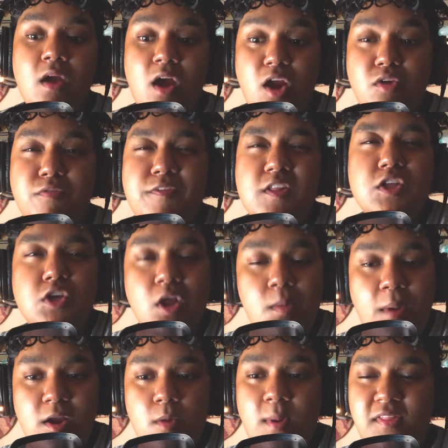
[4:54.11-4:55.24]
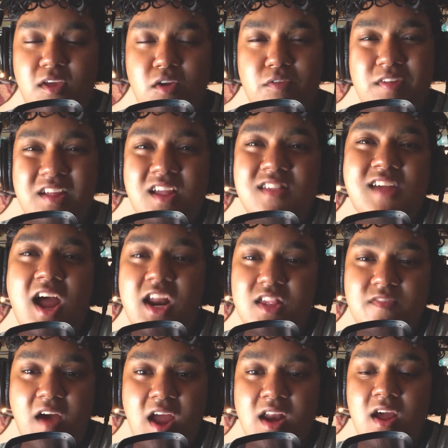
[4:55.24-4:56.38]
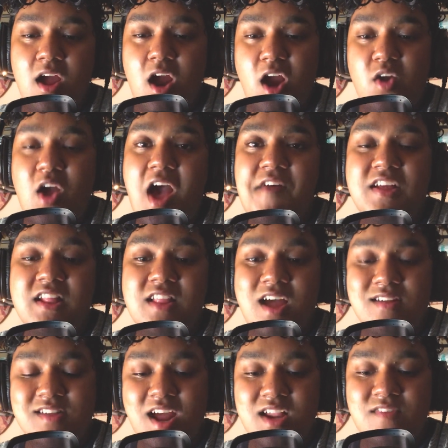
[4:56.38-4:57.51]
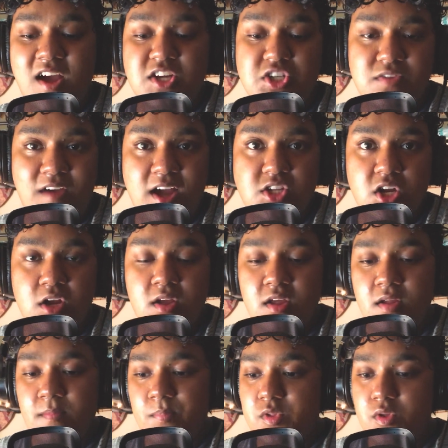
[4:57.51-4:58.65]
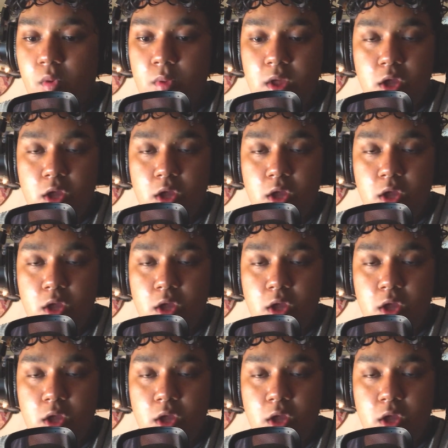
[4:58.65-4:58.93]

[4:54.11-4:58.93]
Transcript: Are you feeling good about your path? Are you feeling satisfied? Are you having that satisfaction factor? So